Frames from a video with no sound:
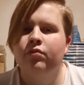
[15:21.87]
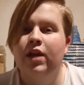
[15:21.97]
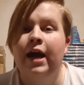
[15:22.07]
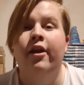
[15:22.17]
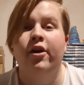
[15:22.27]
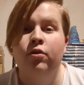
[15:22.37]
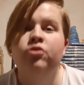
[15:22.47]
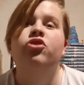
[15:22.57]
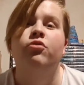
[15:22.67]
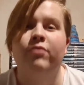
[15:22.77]
I
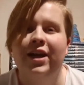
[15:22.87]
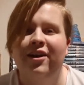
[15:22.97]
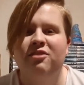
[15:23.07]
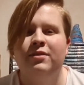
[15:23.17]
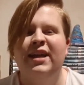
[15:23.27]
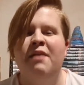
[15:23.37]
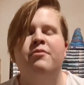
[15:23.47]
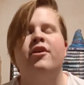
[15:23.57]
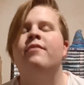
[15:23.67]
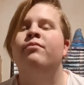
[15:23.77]
also really liked when Kane
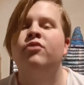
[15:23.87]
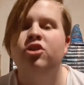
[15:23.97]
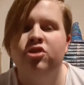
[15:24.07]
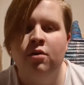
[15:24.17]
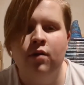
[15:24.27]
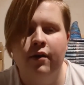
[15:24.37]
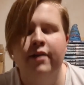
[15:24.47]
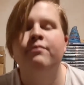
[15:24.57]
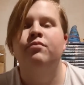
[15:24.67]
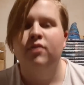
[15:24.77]
was like, "Don't
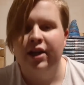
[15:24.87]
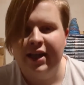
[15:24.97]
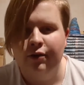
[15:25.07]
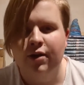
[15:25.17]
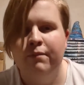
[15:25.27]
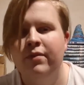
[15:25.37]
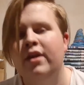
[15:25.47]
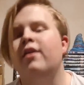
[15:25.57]
worry, I killed them."